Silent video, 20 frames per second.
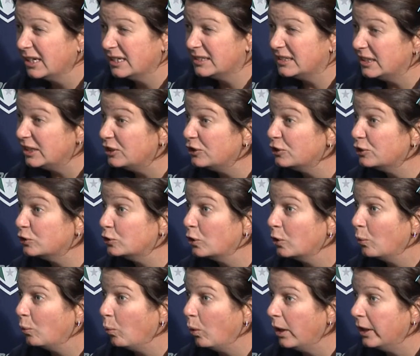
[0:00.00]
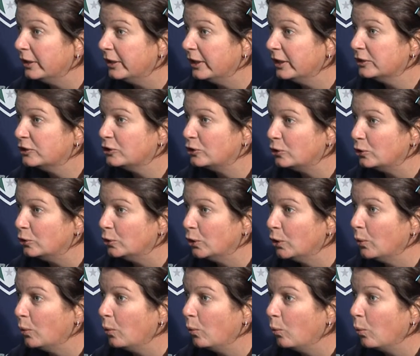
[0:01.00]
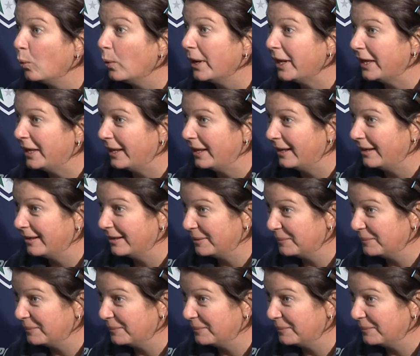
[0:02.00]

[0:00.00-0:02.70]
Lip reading: Seniors want to win,